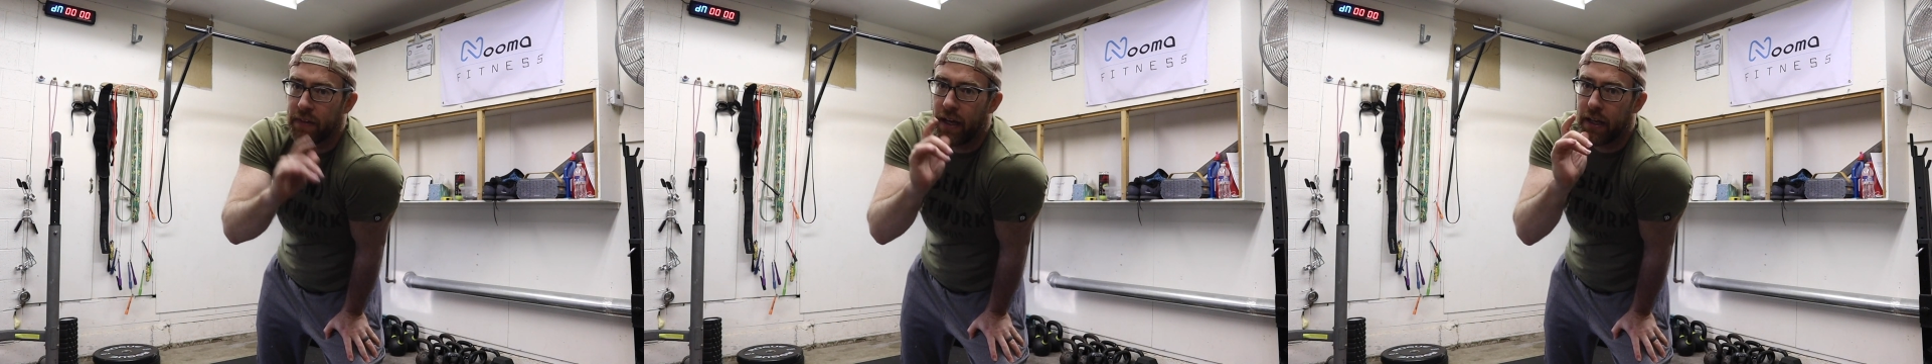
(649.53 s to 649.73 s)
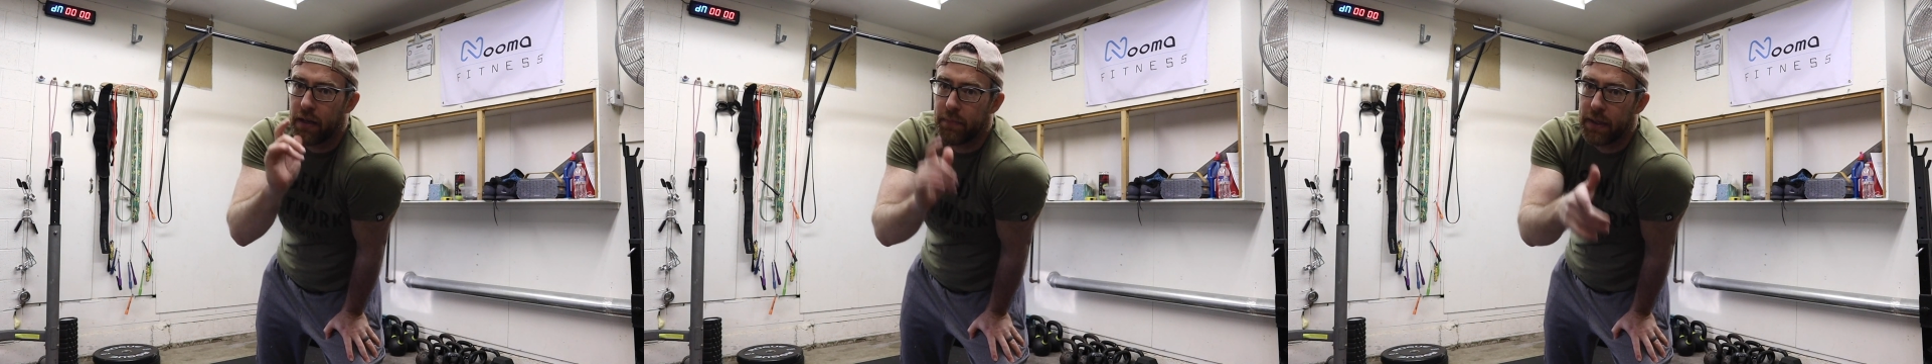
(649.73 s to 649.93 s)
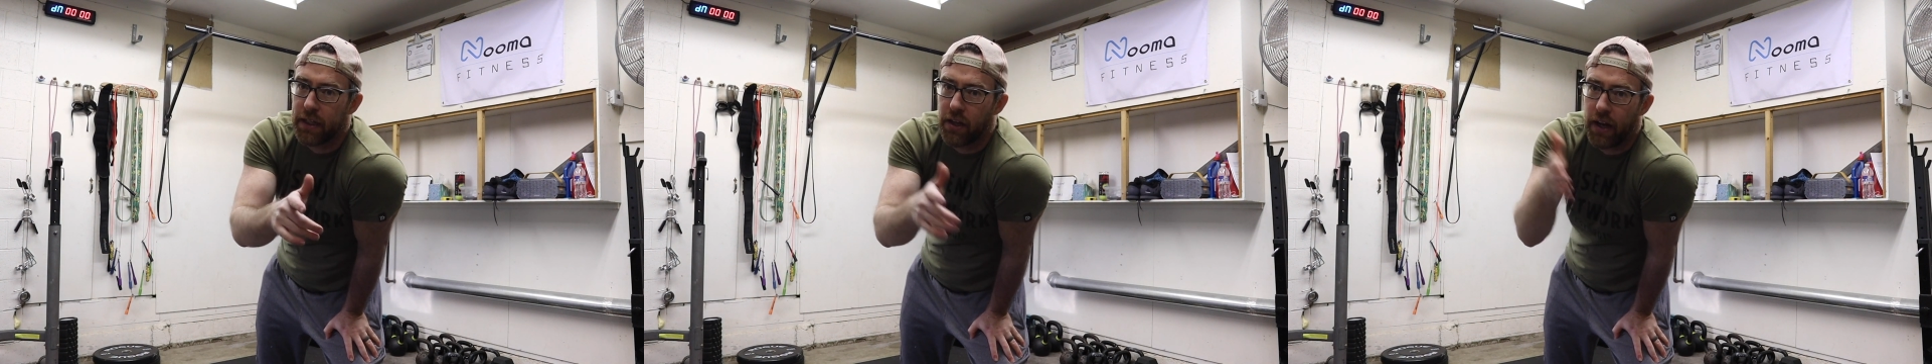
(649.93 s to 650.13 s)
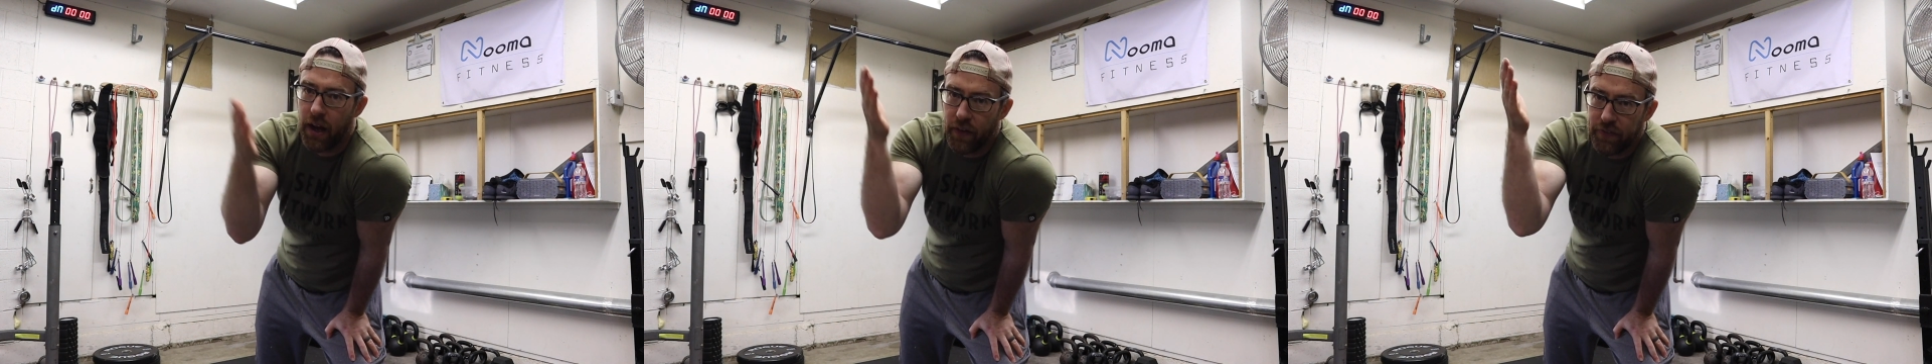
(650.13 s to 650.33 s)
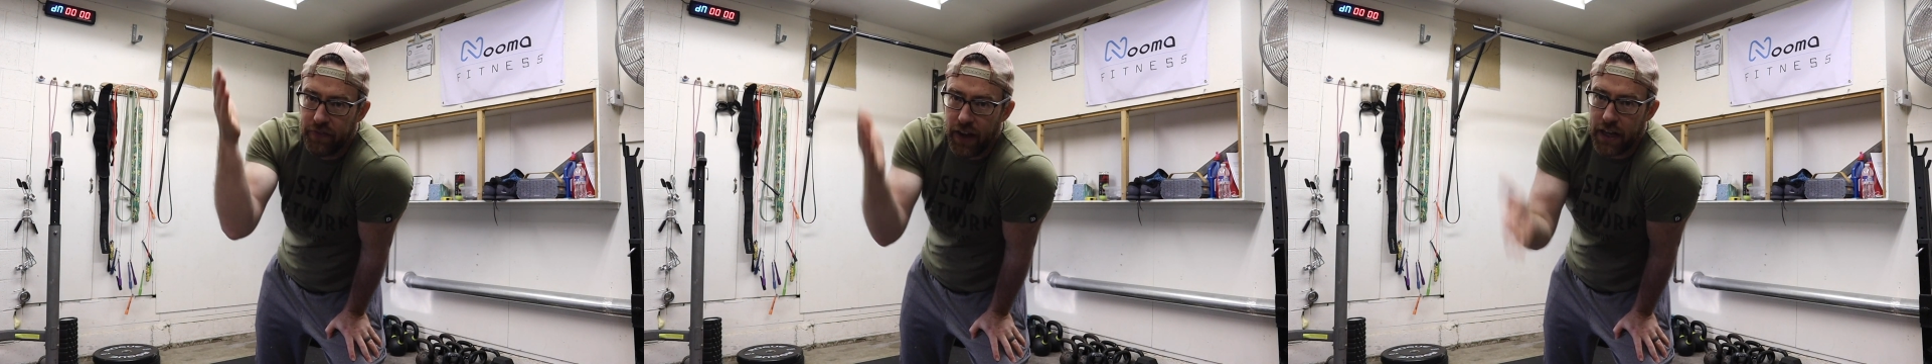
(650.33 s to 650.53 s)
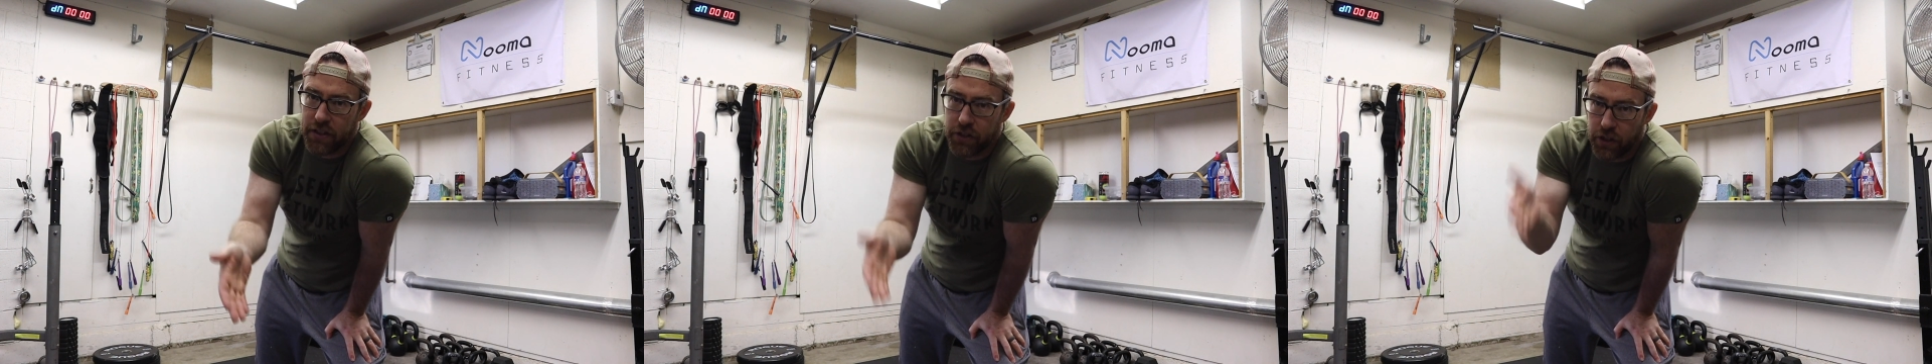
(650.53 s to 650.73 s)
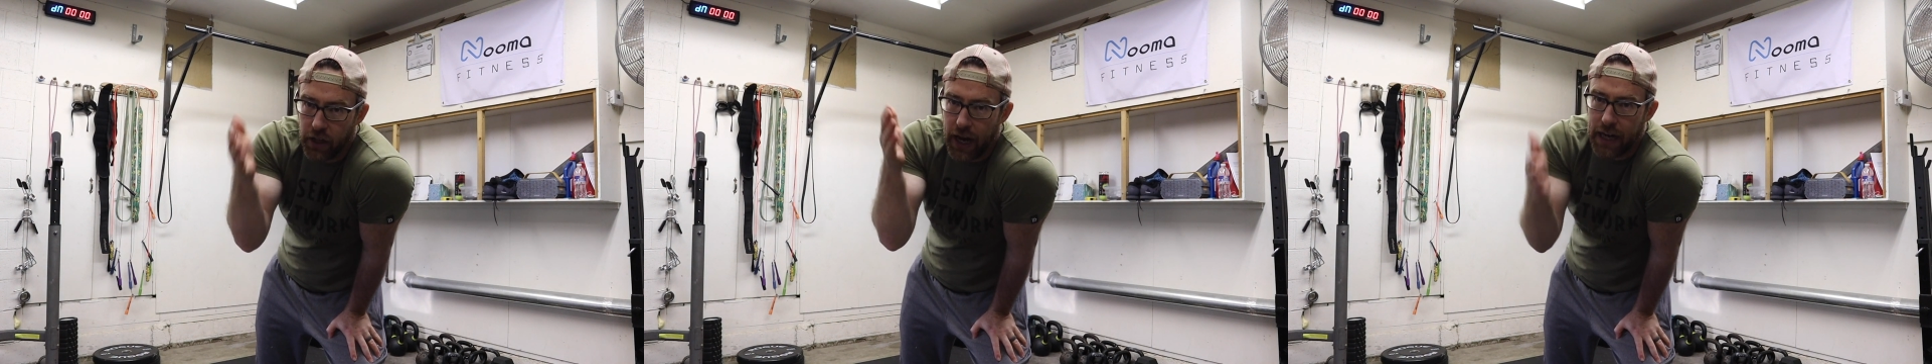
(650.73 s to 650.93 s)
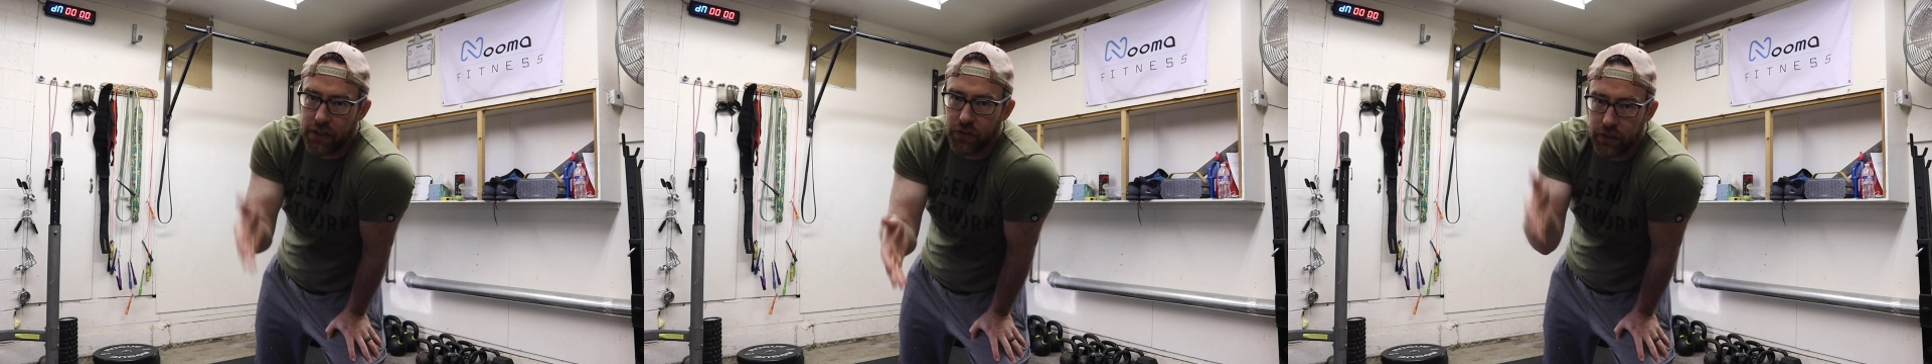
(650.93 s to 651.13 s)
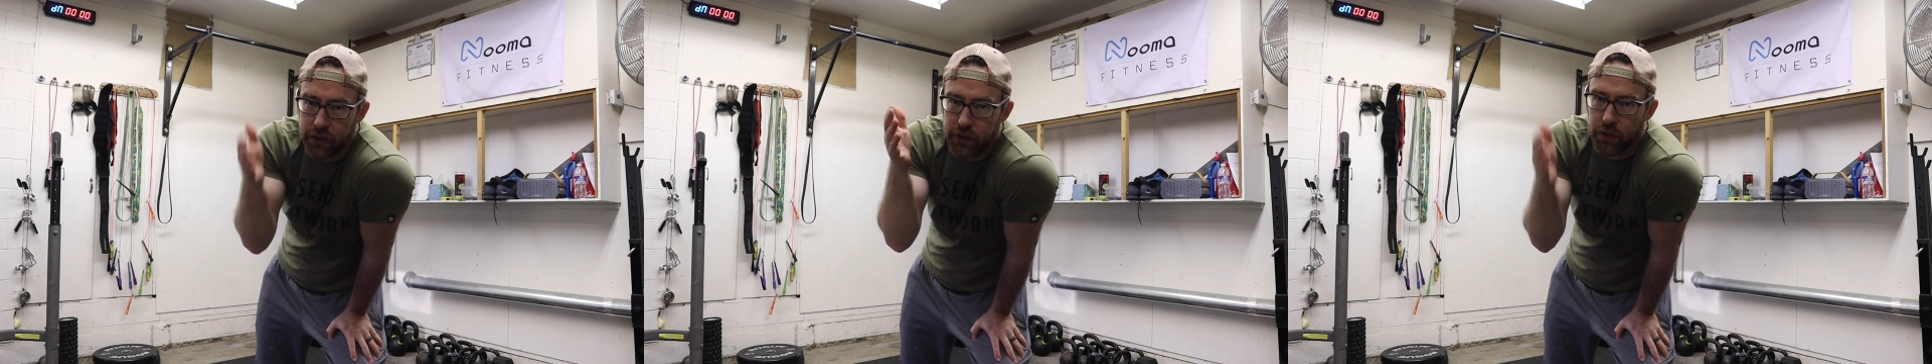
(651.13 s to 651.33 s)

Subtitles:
and depending on how fast you're actually